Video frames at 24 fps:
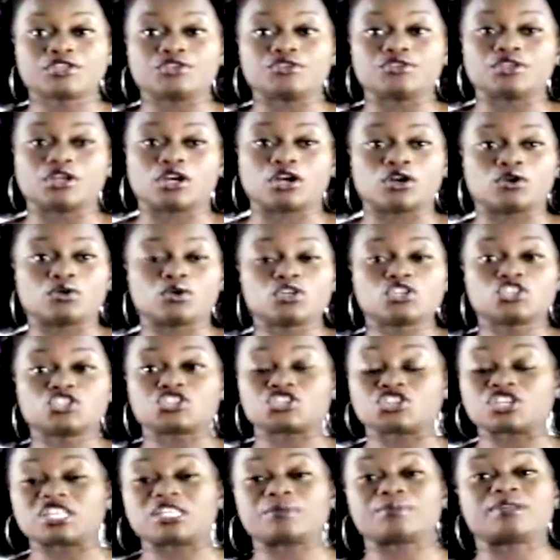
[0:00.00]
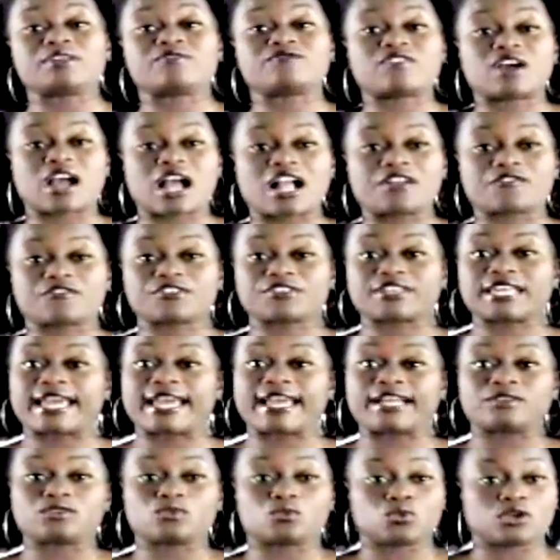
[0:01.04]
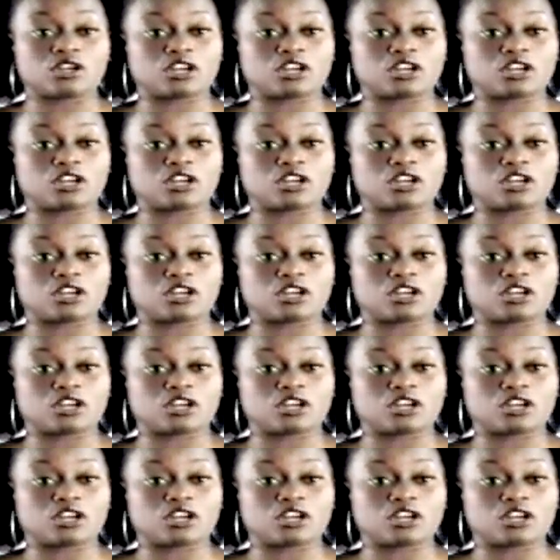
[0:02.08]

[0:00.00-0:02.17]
You know, should he been fired for that?